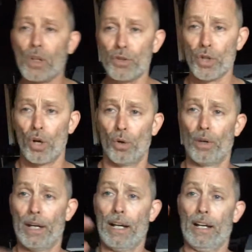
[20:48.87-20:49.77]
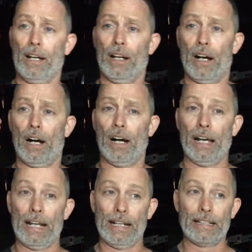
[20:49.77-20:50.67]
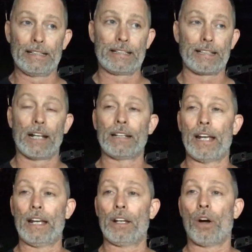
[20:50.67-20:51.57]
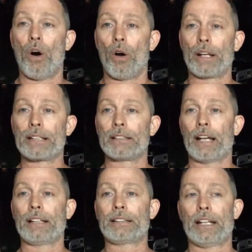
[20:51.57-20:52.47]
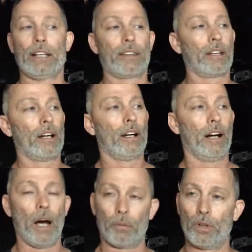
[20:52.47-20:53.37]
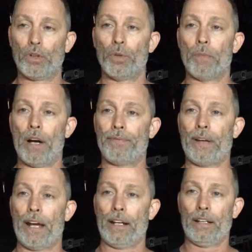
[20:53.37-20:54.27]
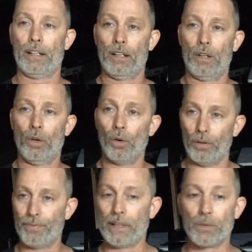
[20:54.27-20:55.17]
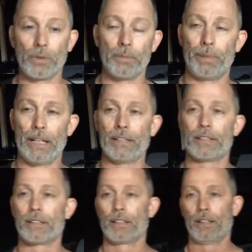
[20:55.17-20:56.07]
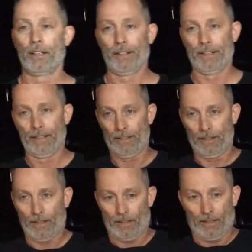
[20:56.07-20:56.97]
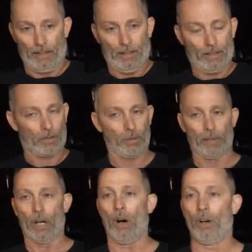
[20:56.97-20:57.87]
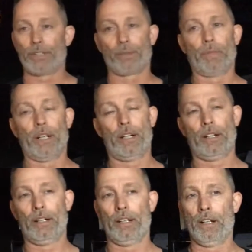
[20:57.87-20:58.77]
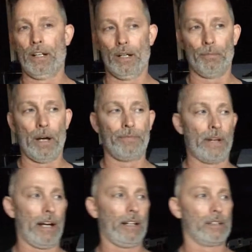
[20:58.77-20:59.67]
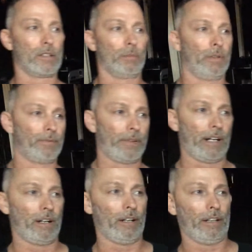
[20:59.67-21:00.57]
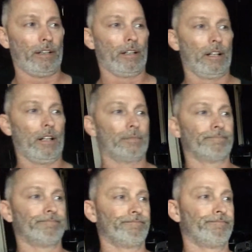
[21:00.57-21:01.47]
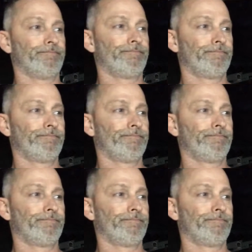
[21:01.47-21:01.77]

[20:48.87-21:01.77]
So, and then Sunday, August 19th, I'm going to do my fatty on Feast with the Beast. It's going to be awesome. My fatty is going to be very, I'm